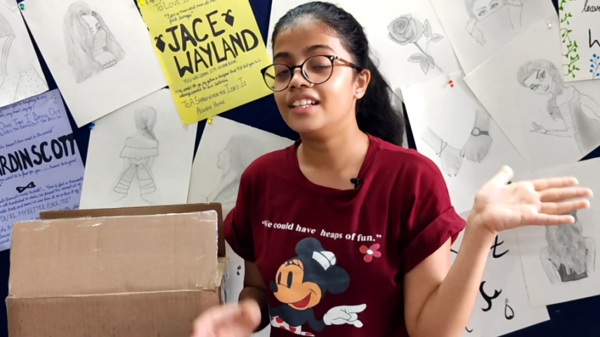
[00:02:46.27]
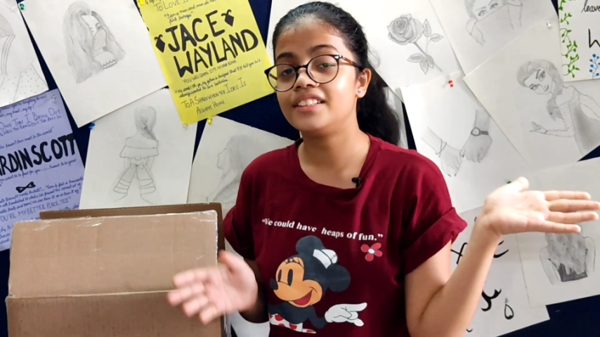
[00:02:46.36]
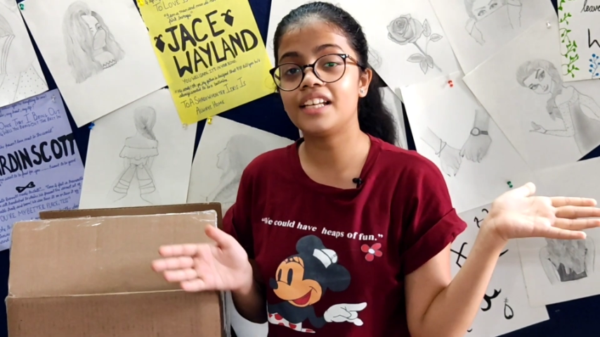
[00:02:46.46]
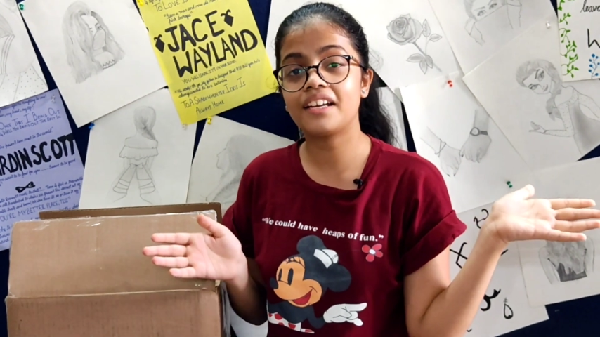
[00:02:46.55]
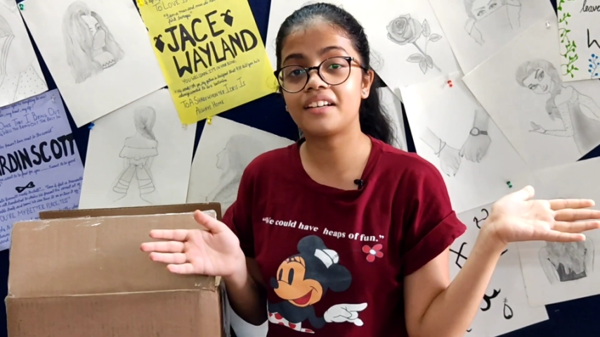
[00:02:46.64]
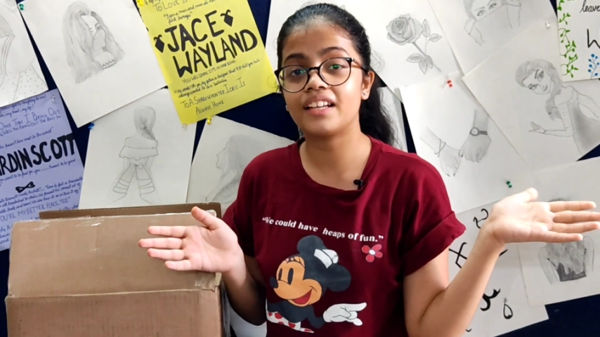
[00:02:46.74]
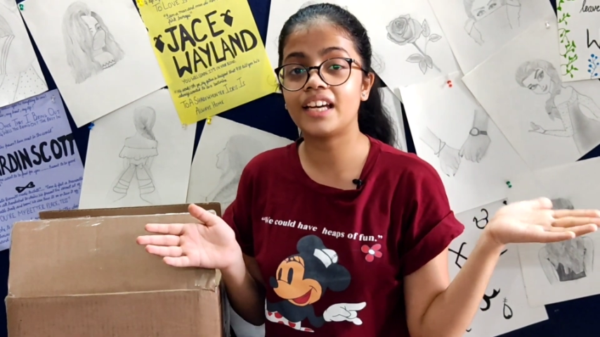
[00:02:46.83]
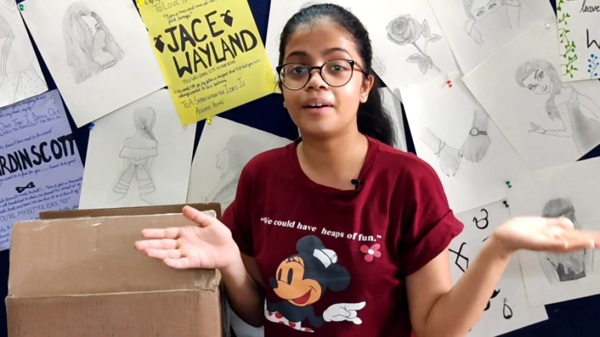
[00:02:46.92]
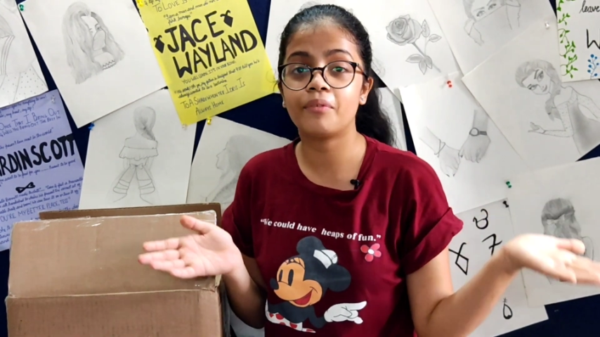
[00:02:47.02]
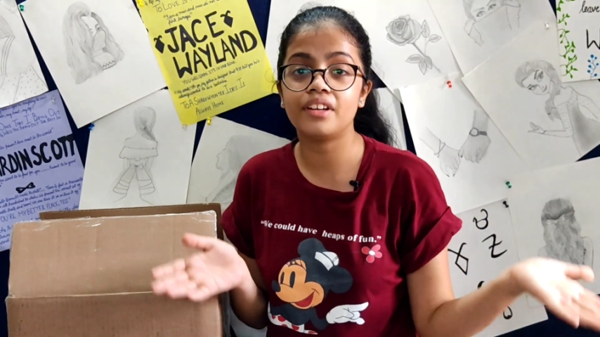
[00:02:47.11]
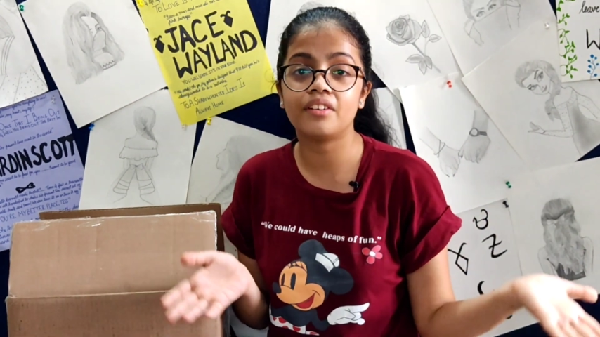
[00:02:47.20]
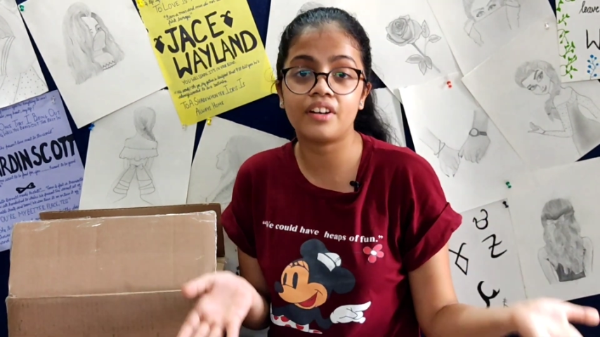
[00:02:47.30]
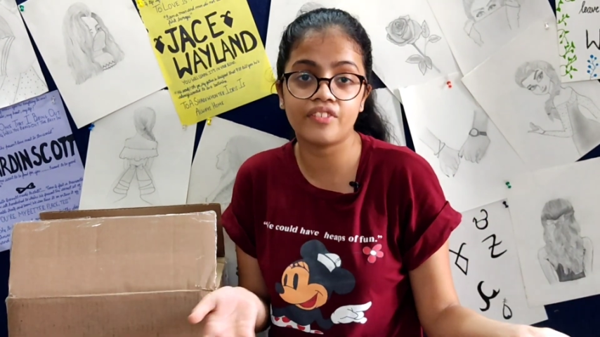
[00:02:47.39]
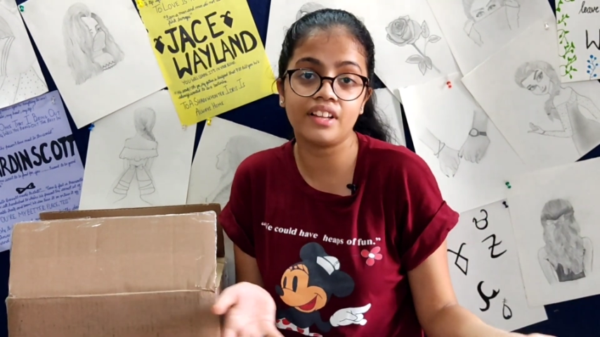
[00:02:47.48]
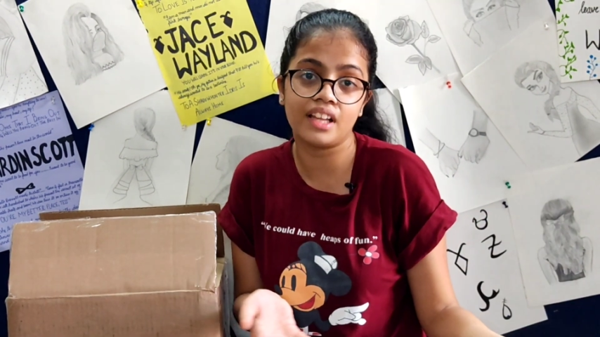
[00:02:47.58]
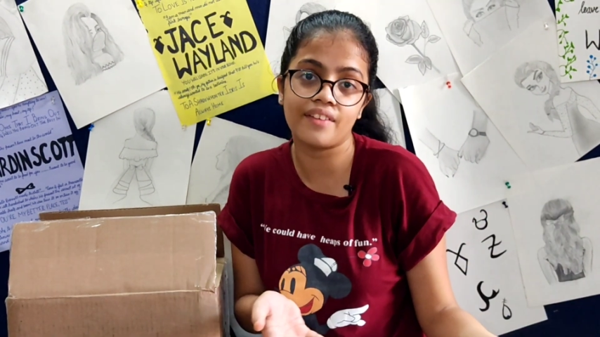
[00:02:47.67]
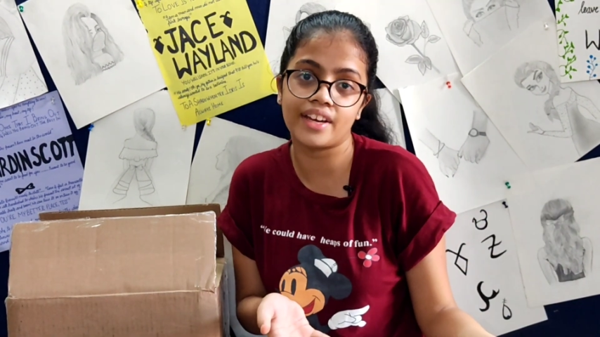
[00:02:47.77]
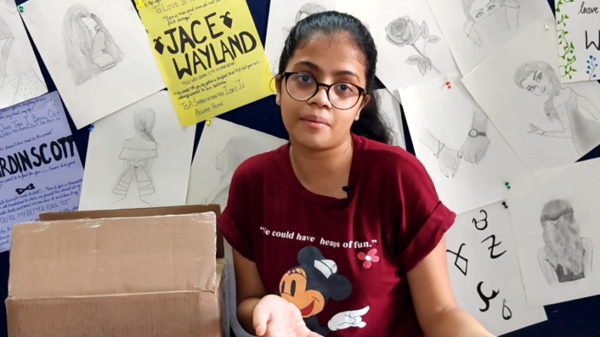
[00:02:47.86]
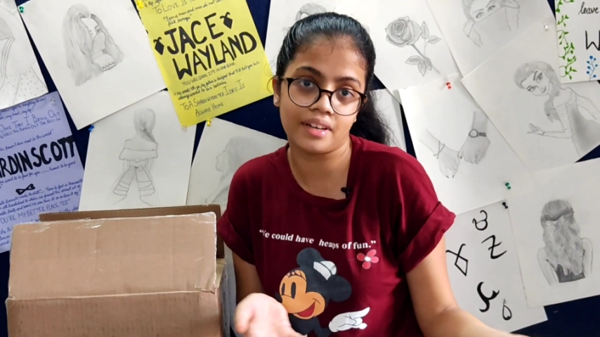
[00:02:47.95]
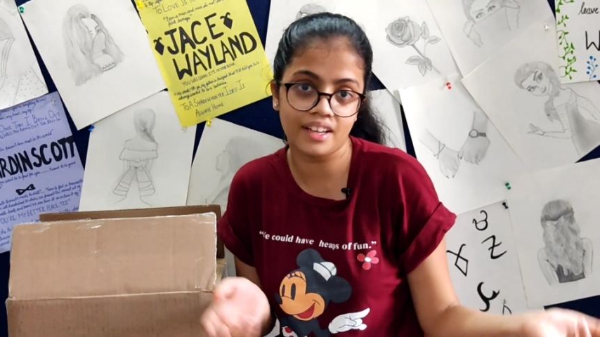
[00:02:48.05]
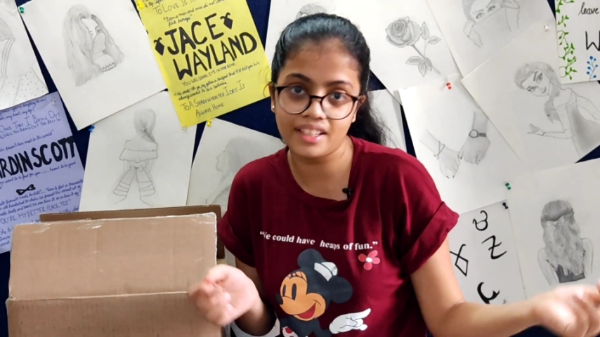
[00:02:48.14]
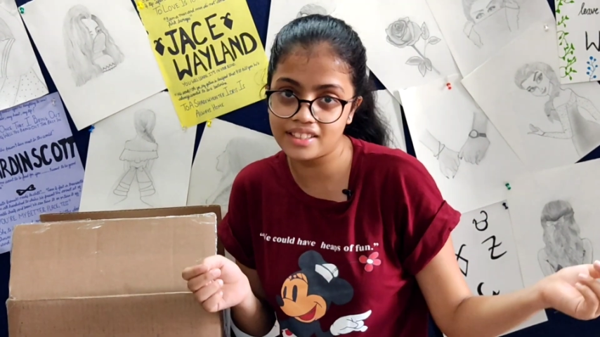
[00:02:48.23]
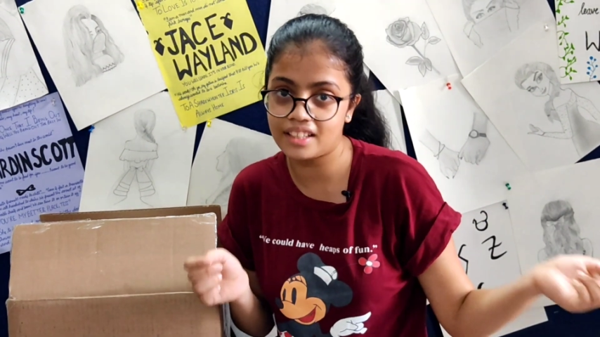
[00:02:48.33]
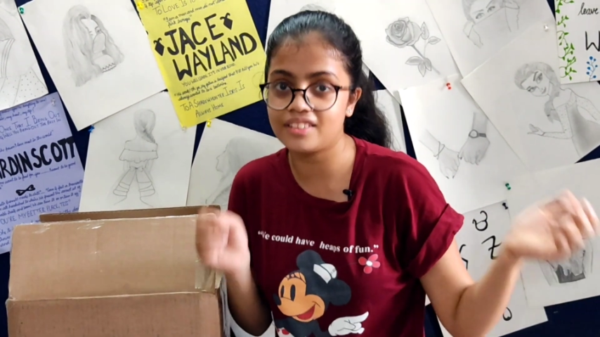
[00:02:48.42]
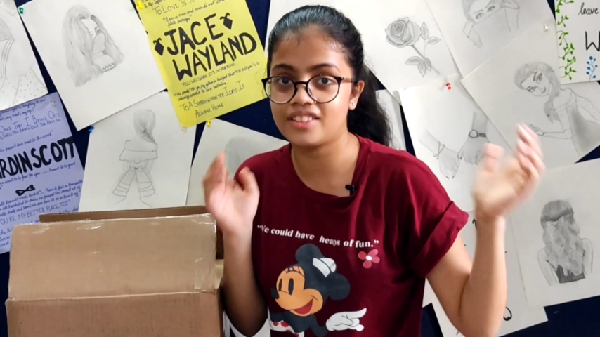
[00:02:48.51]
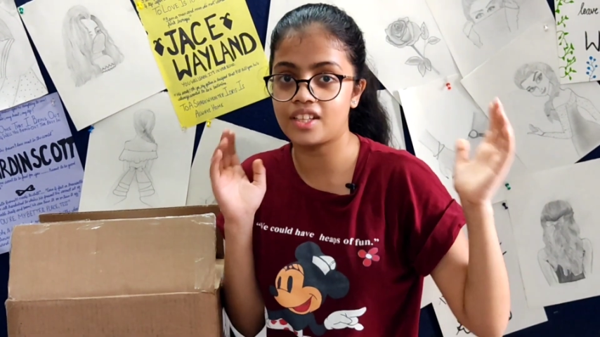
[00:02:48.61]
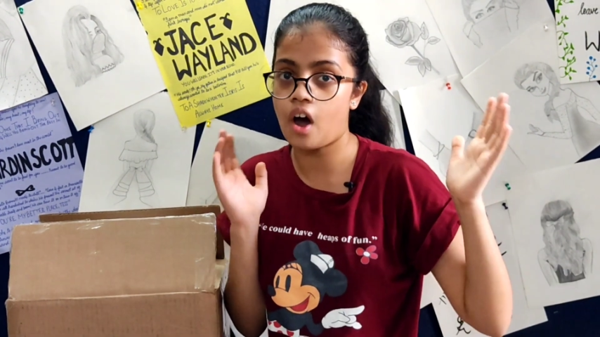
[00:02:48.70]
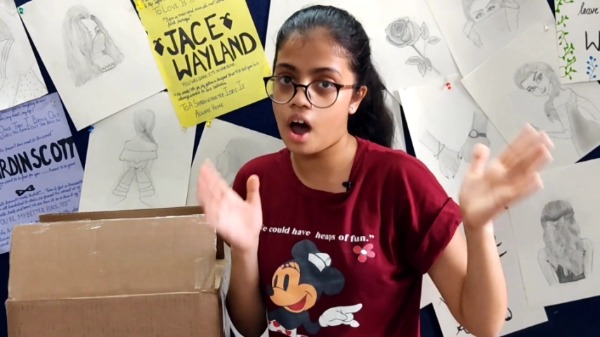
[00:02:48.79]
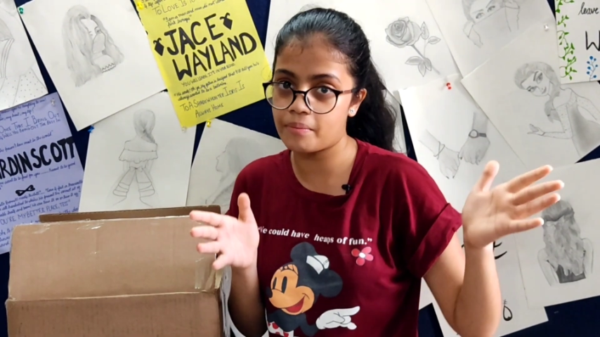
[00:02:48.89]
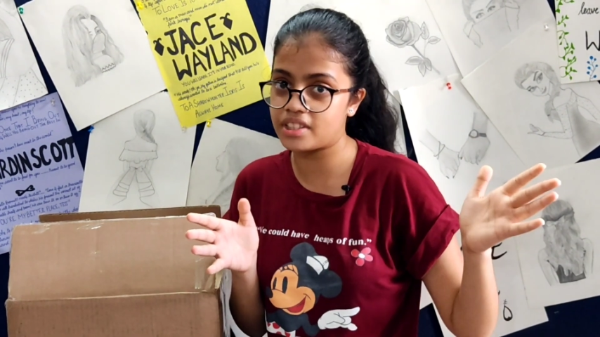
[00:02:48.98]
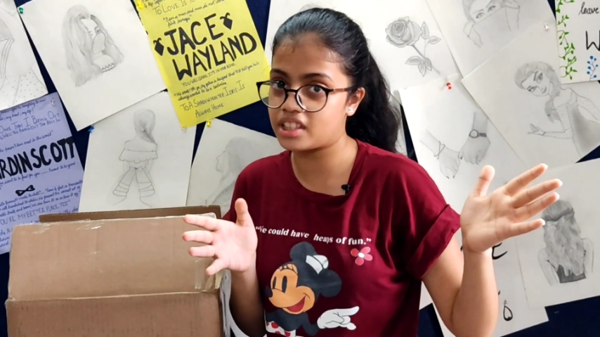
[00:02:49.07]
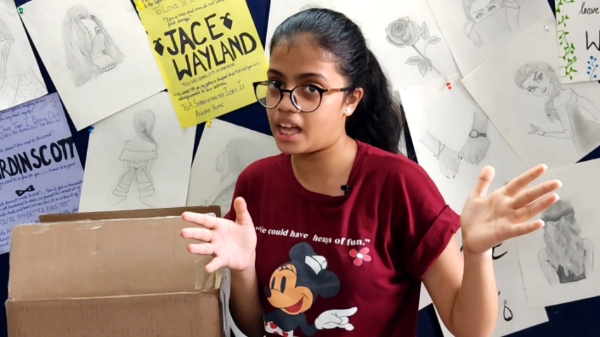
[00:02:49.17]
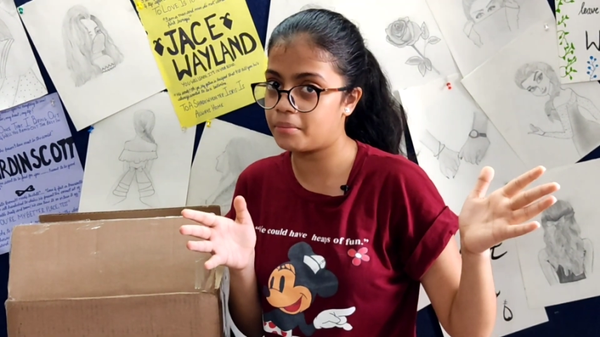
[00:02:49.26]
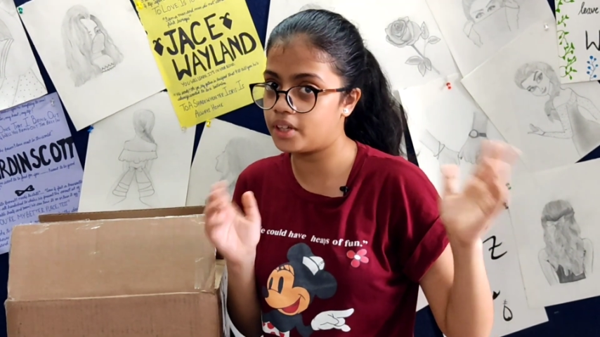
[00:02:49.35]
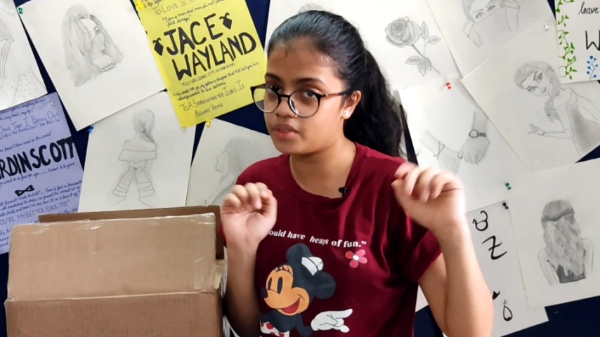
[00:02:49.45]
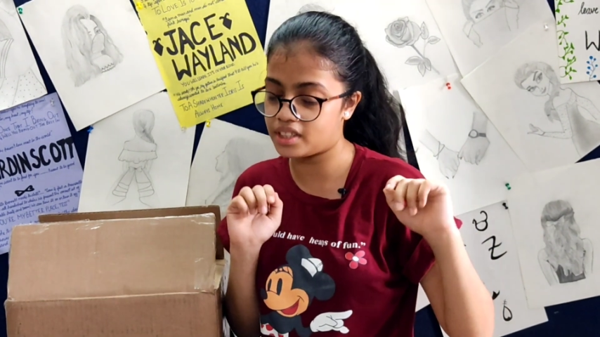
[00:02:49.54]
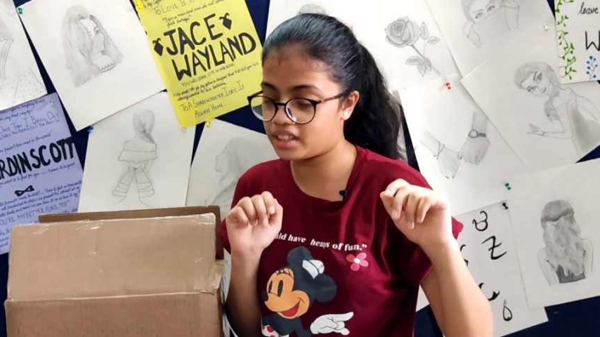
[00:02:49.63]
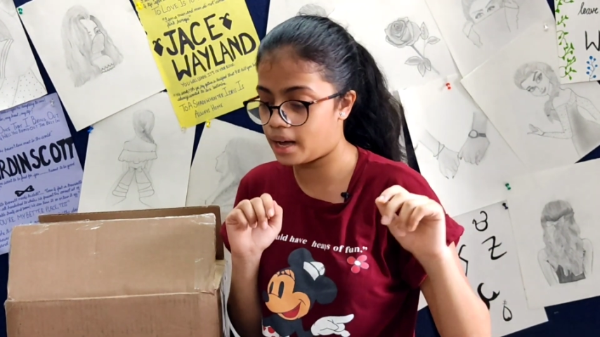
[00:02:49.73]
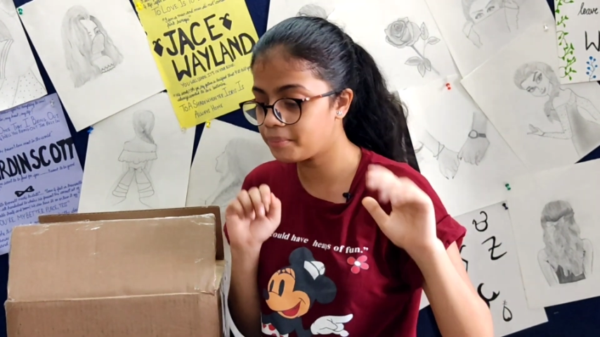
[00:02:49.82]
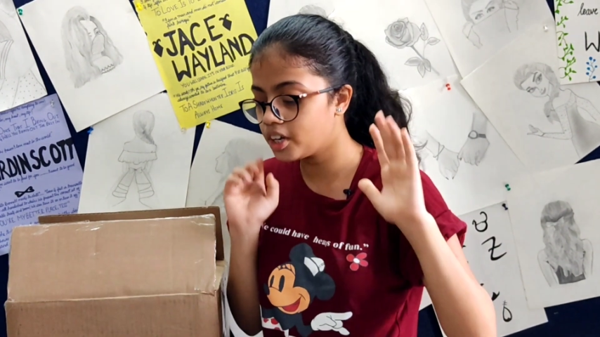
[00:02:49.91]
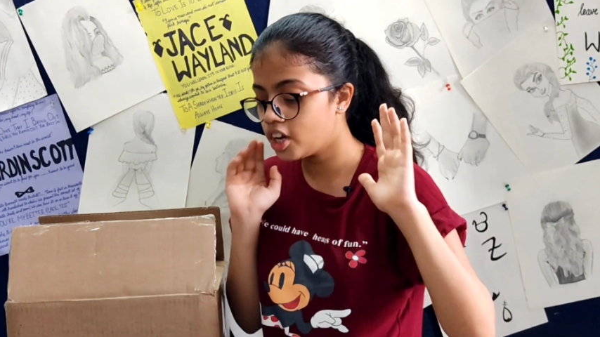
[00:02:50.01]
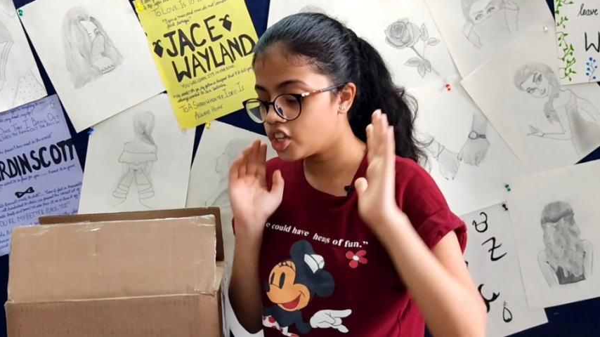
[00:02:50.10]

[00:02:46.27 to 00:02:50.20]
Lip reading: certainly I'm reliving in Midnight Sun, so obviously I'll be using them.